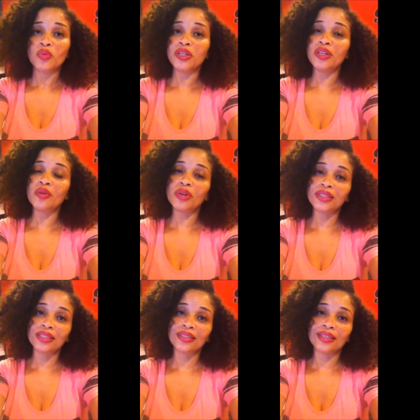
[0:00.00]
Well, you know
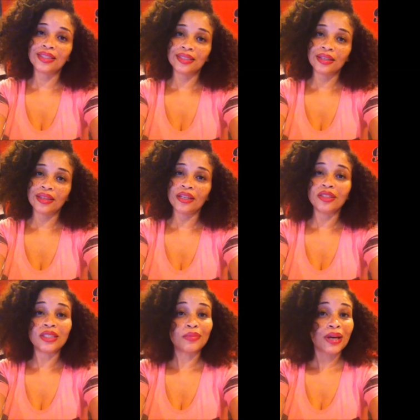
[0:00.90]
what, sister? This is the
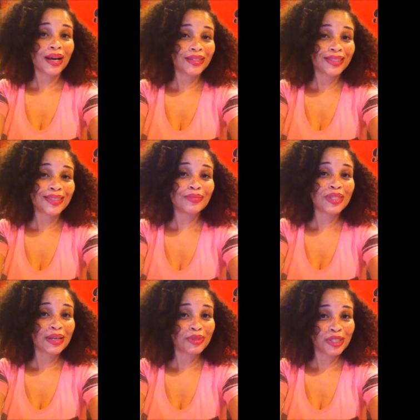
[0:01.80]
thing. Your subconscious
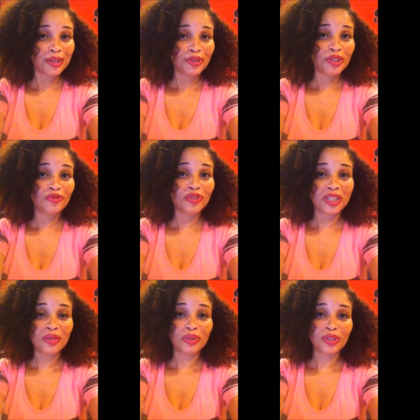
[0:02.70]
sometimes tells you
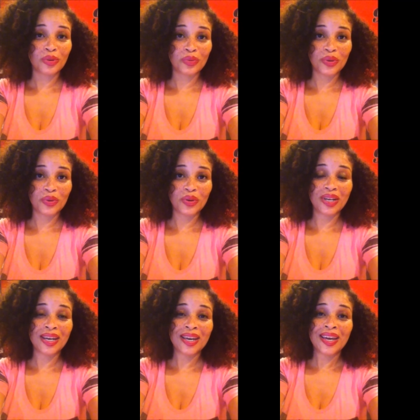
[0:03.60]
really what's going
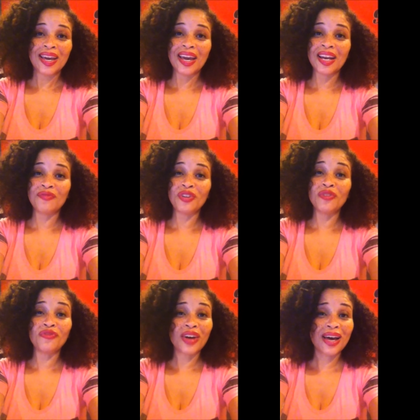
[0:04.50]
on. And if
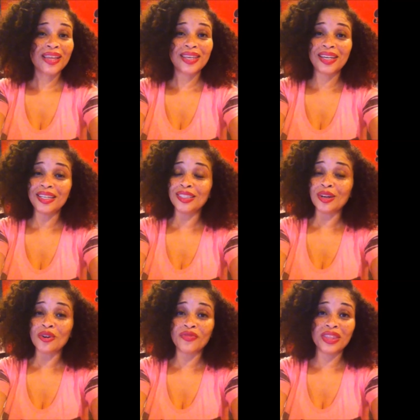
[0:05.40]
you find that
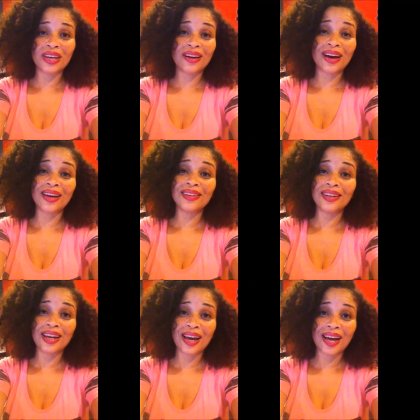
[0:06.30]
he's over there a
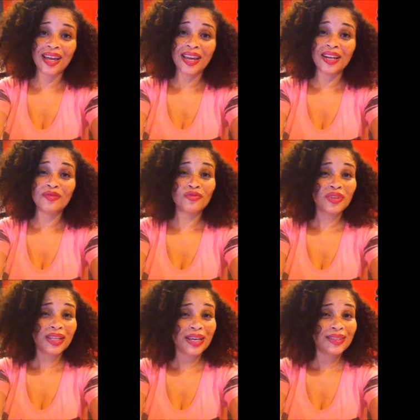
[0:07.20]
lot and it
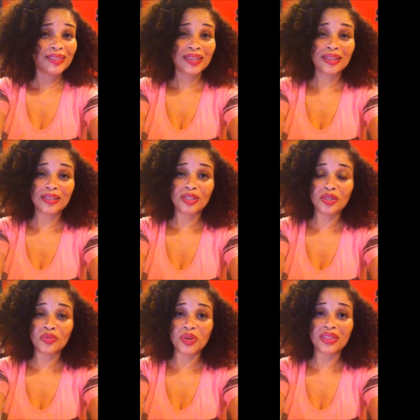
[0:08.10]
really has nothing to
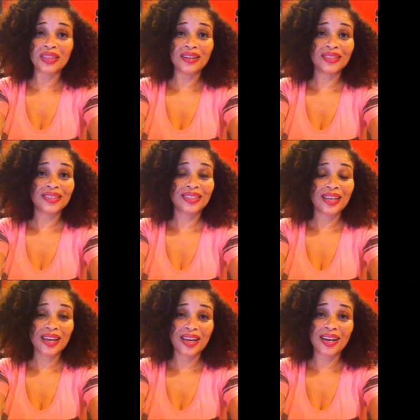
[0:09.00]
do with their
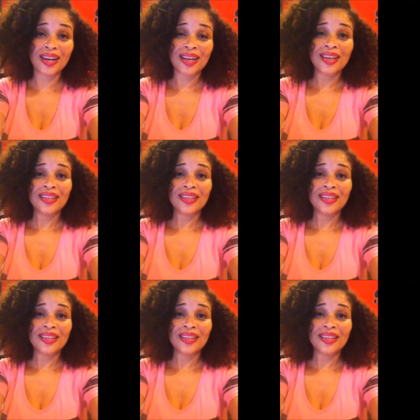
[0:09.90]
son,